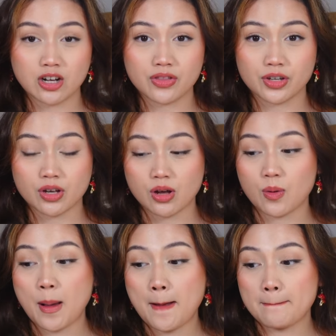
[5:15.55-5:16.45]
on the
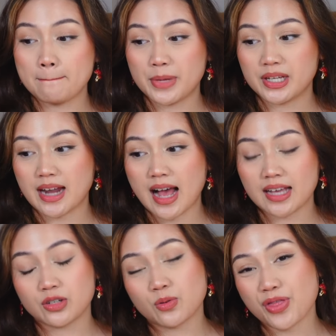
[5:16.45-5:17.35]
go, but
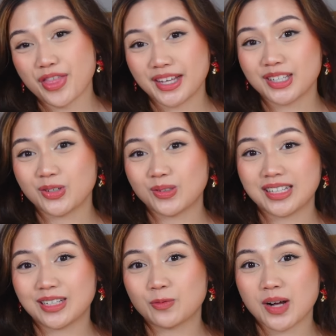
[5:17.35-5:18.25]
I don't think you
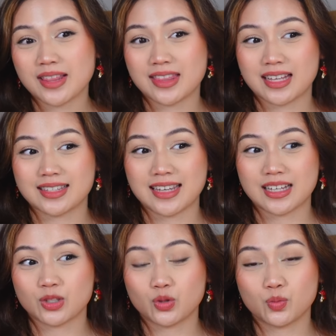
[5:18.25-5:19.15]
need one that's
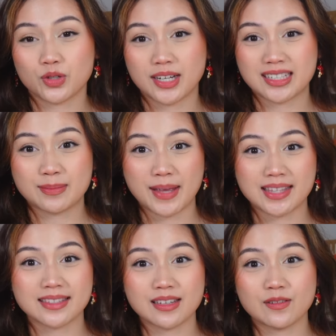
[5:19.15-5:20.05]
like super
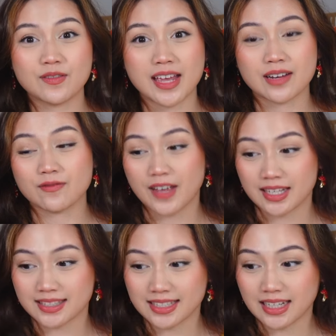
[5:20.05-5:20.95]
expensive and
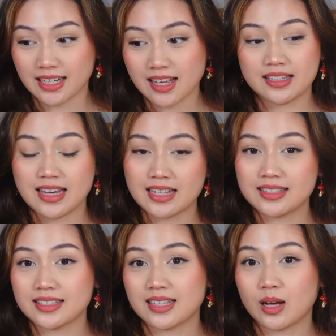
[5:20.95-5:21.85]
fancy. Yes,
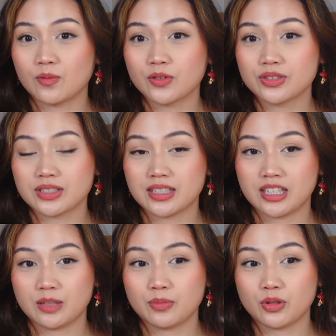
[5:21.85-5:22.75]
it's helpful to
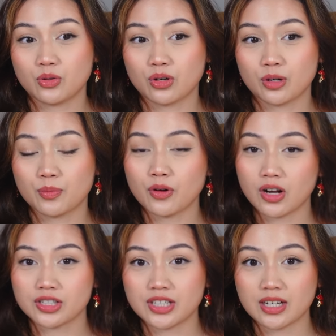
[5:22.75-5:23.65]
keep your
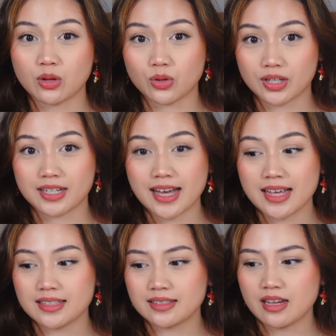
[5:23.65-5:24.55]
project
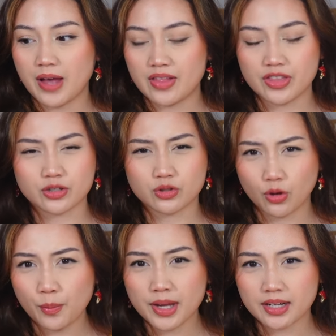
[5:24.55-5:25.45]
organized, and there's so
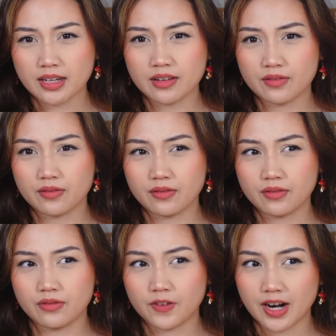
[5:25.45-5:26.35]
many
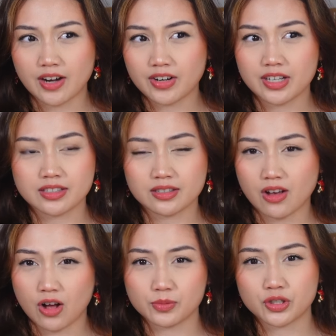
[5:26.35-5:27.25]
various
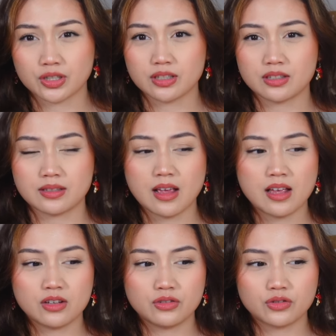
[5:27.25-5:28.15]
options.
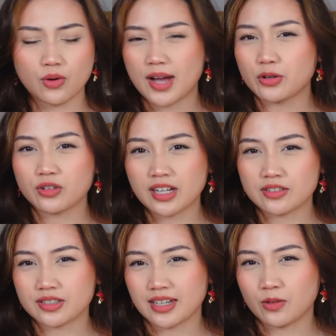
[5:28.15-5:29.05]
So I don't
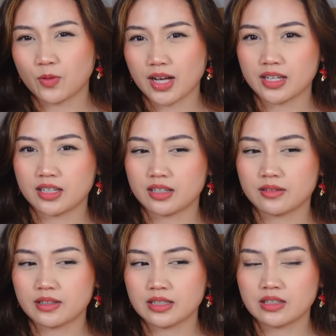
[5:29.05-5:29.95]
understand why.
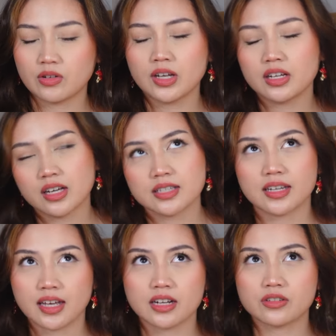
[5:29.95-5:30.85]
Well, I guess I
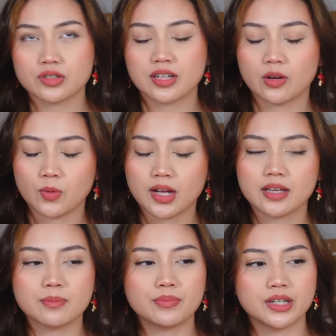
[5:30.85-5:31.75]
can understand
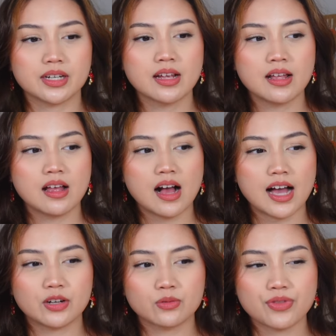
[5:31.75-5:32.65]
why, but
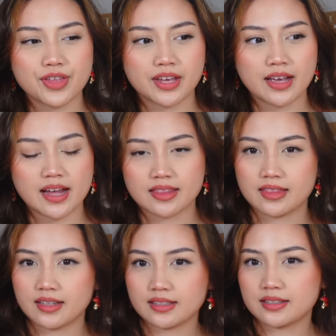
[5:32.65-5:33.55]
I don't think
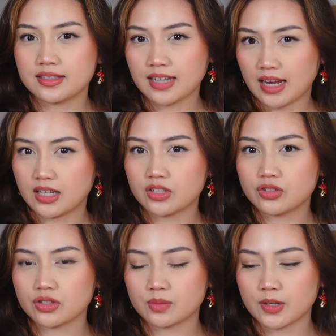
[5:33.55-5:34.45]
at this
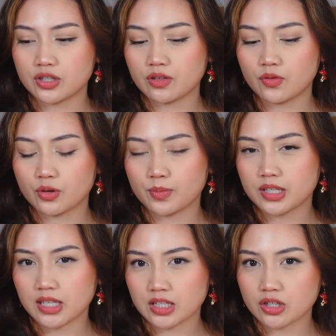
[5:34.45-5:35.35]
stage, especially if you're a
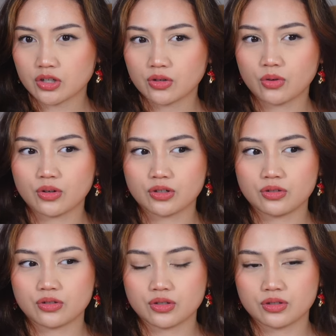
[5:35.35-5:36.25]
beginner or
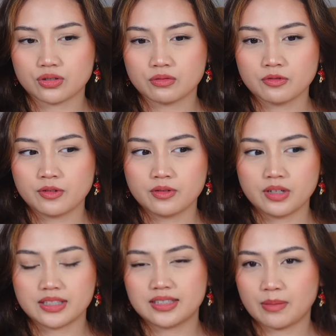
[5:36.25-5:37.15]
you're just
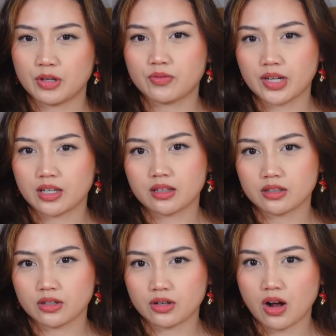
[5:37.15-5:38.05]
a
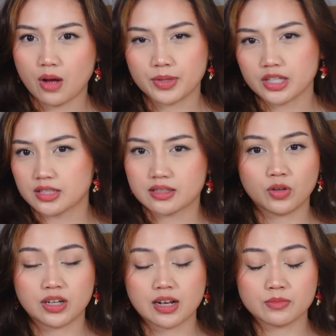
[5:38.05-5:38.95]
semi-regular hobbyist
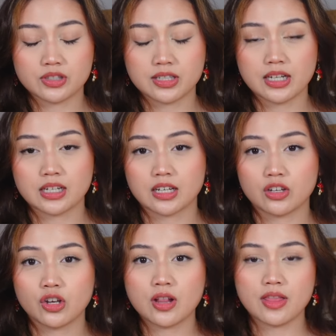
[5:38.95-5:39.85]
when it comes to knitting,
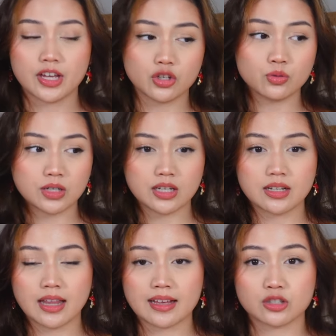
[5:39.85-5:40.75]
that you
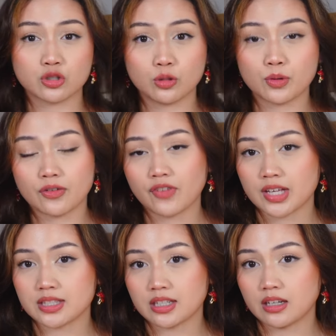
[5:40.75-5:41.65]
need like a super
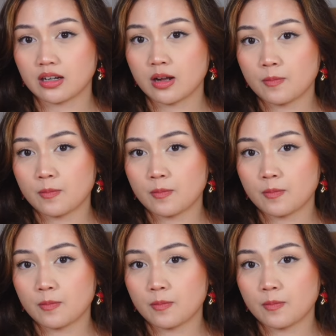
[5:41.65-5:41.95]
fancy